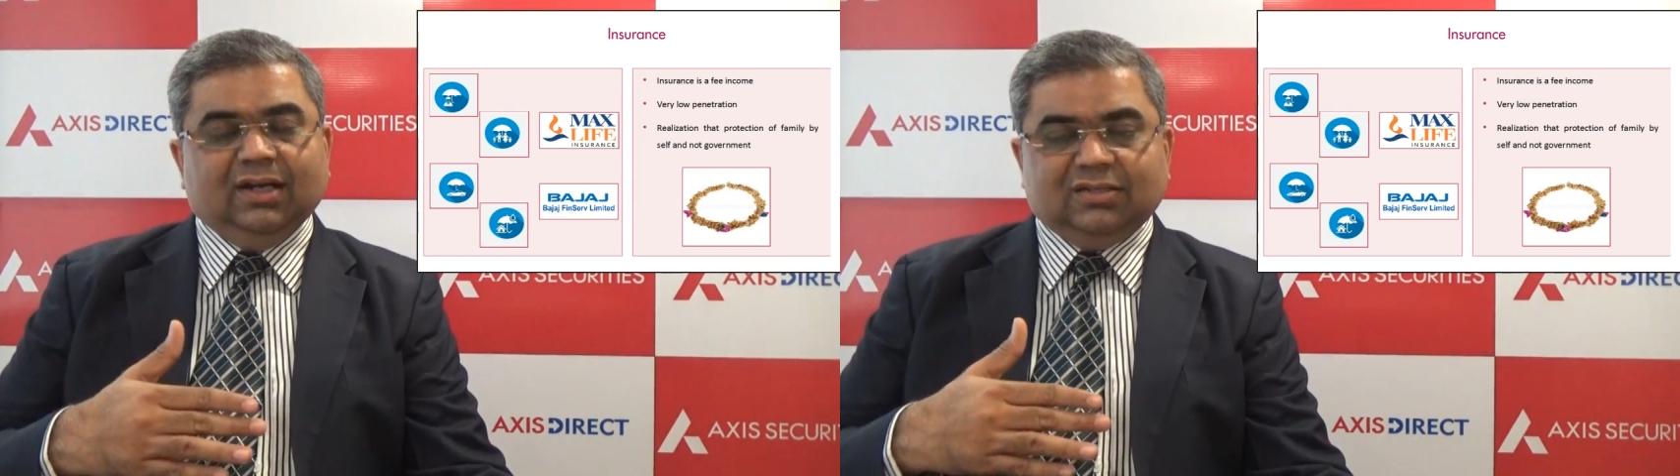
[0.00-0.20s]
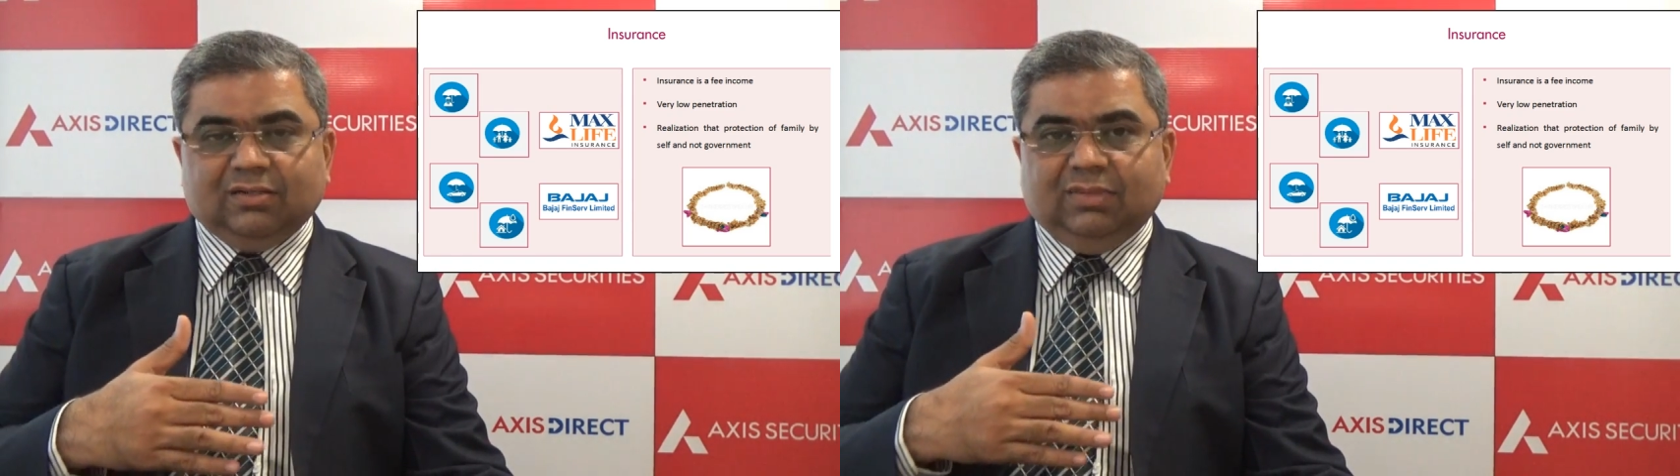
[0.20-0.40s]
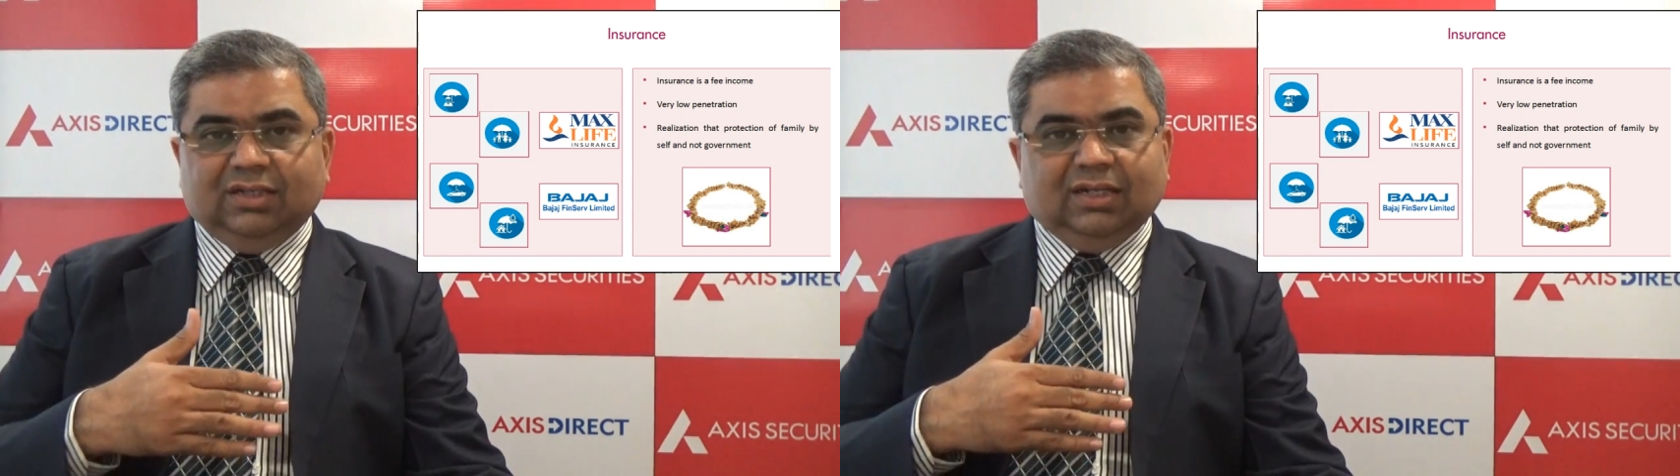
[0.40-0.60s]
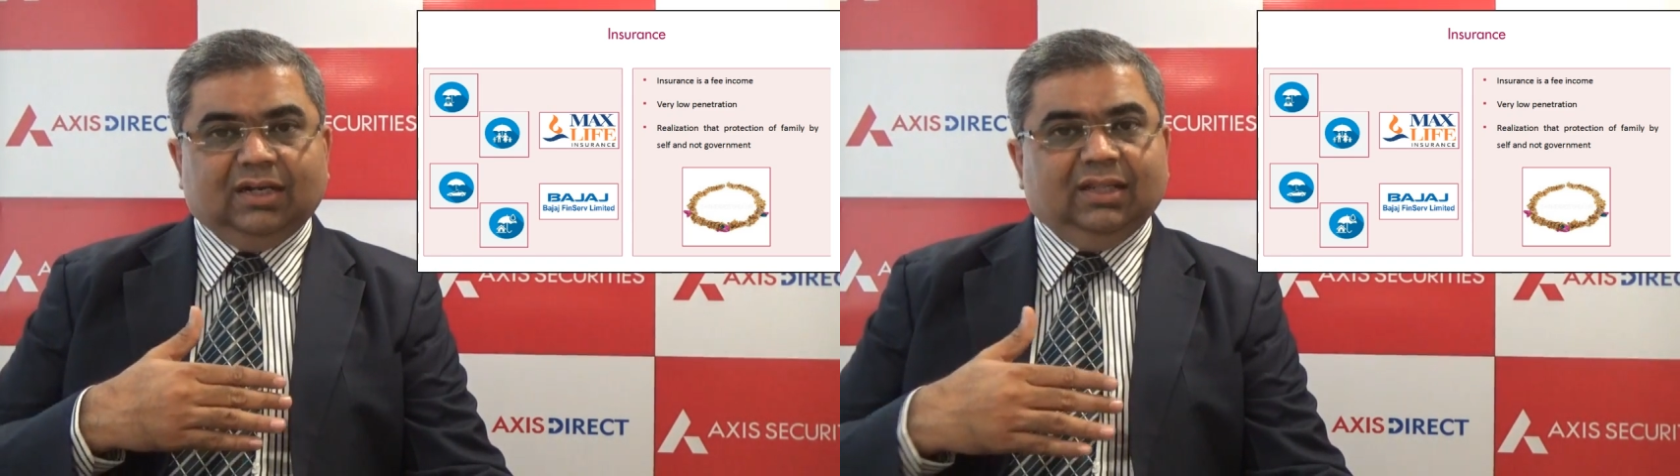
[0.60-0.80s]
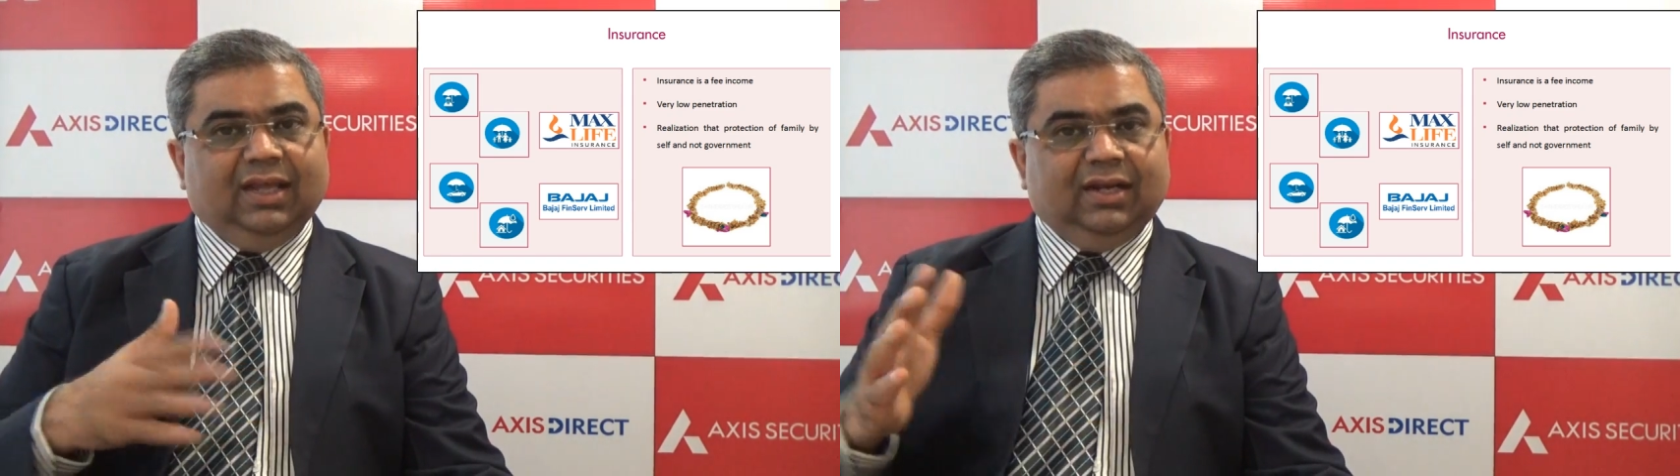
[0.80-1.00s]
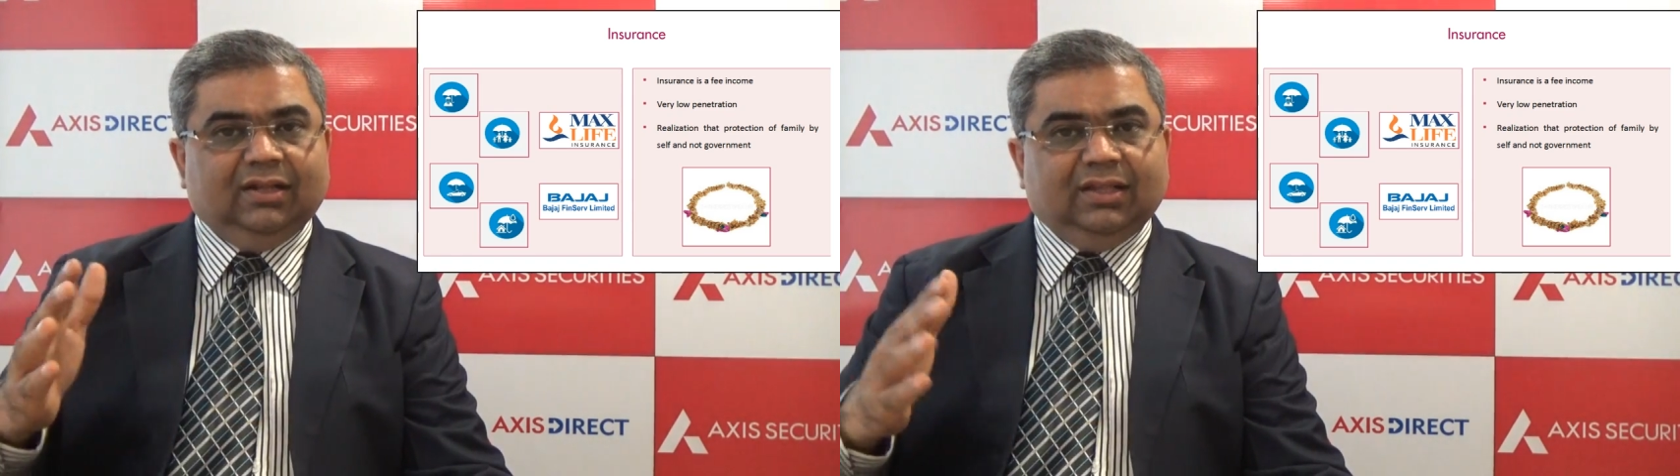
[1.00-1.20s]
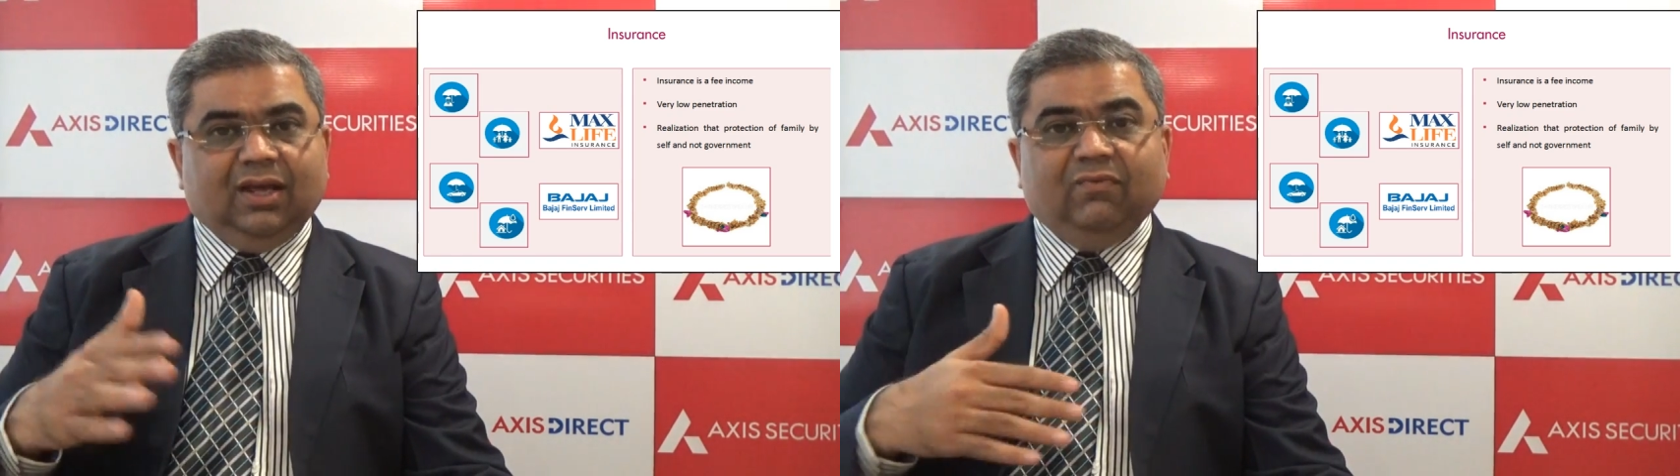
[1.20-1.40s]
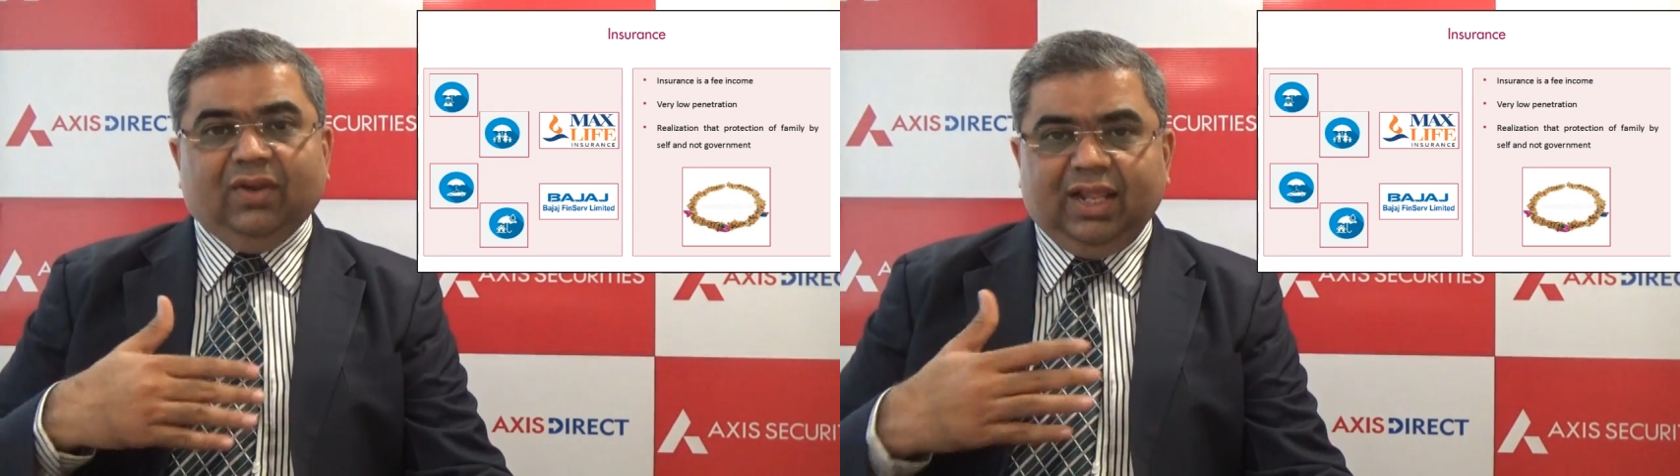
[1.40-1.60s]
customers are there, they
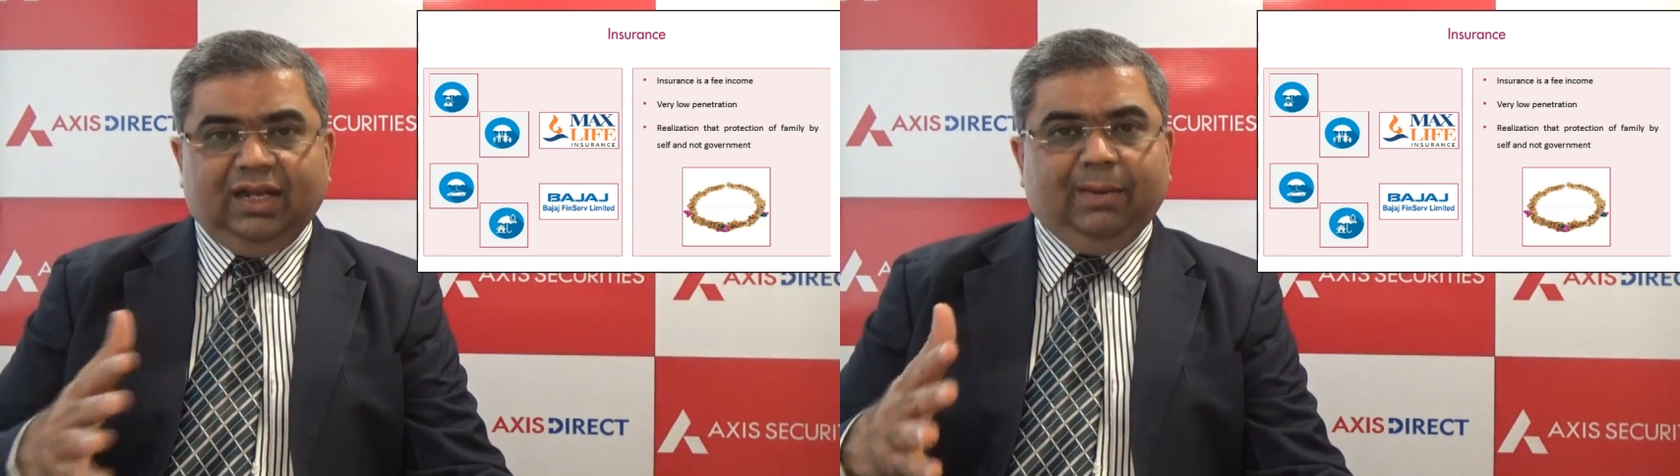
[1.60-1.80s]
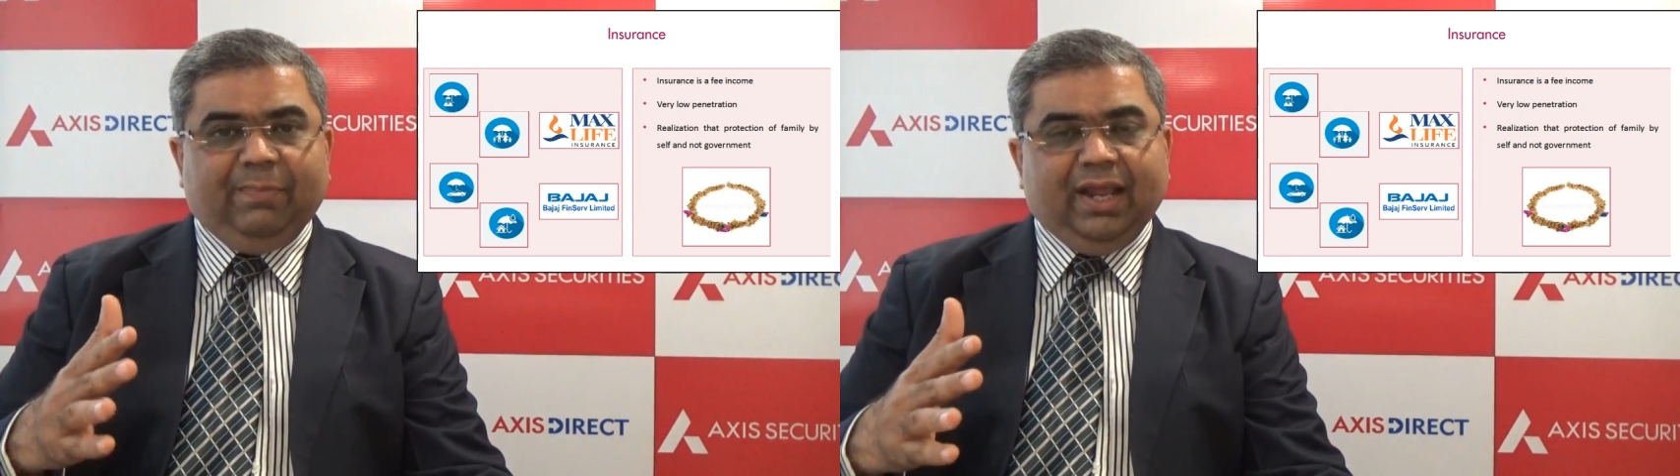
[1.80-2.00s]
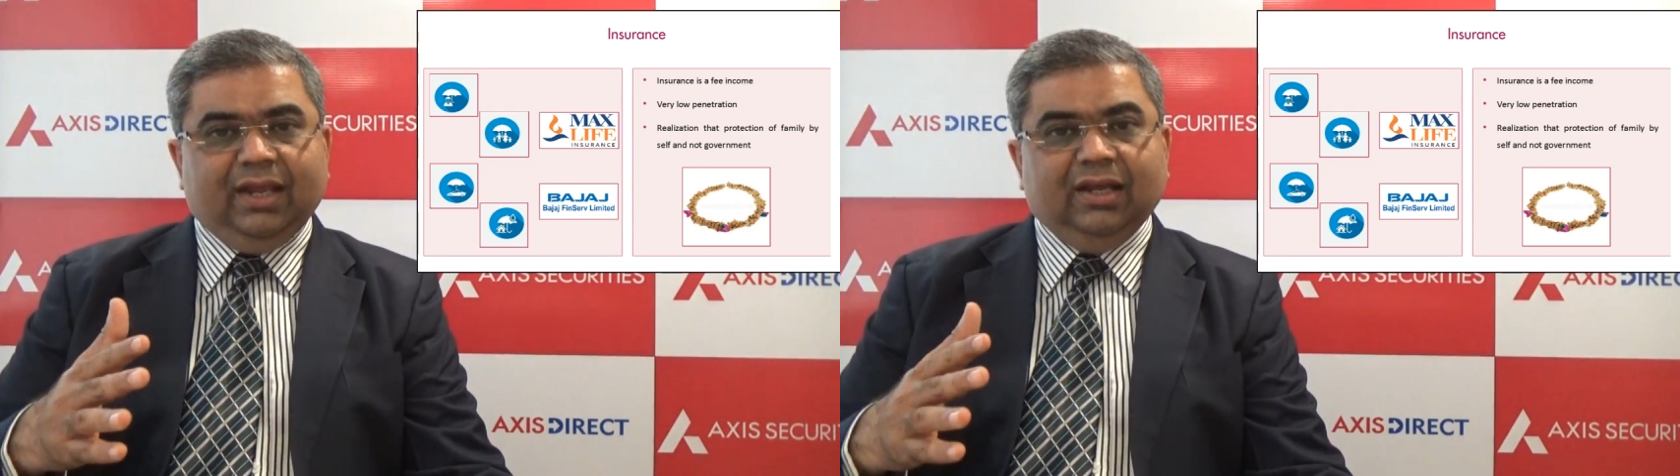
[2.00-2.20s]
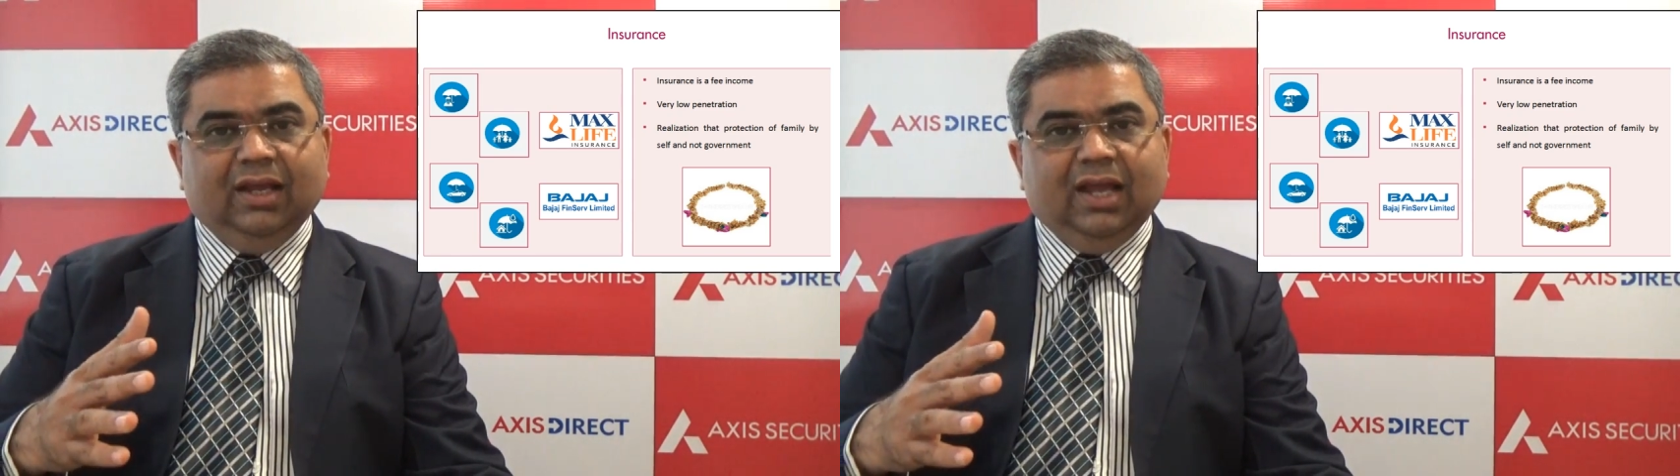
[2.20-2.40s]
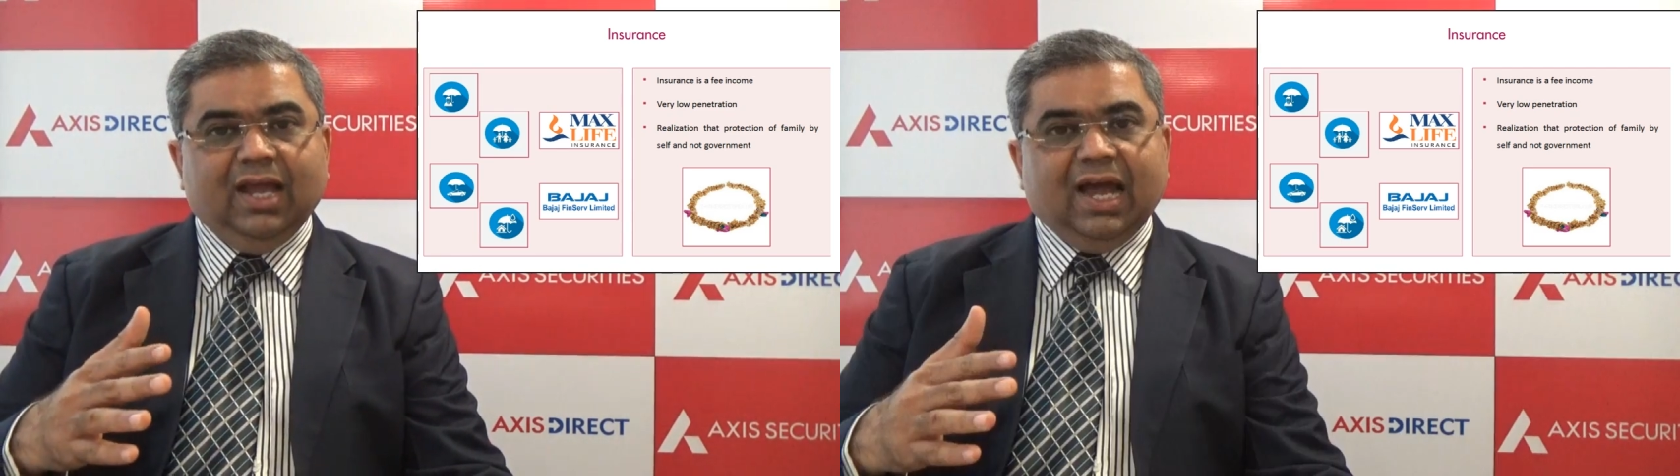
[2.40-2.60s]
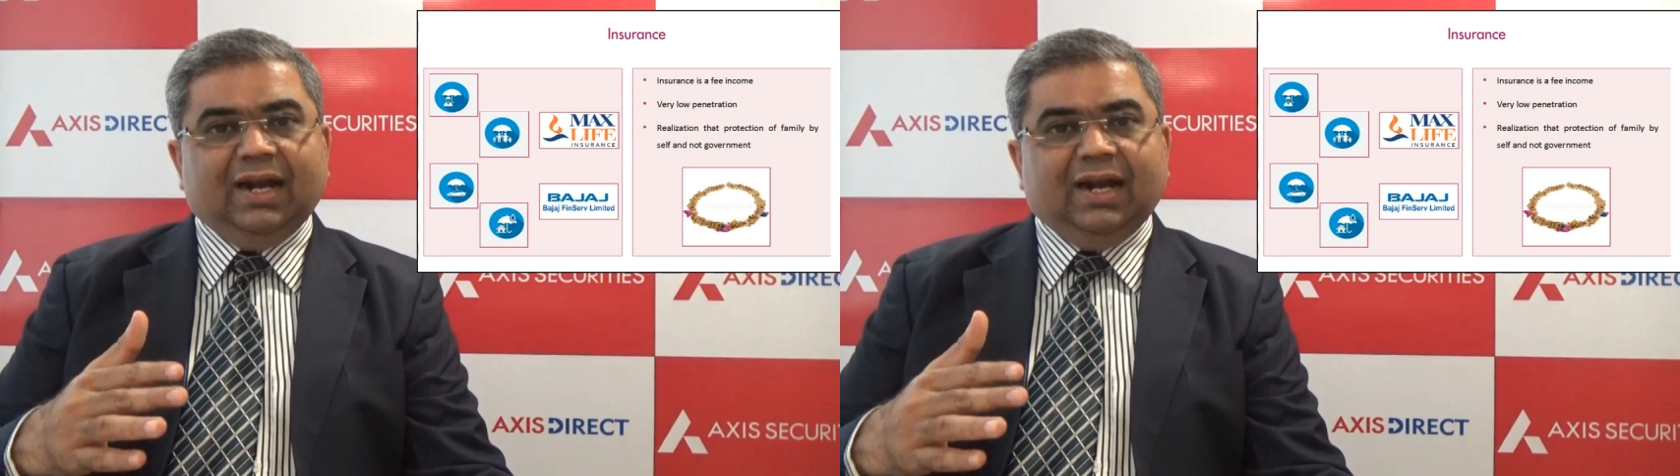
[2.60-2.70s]
are willingly paying,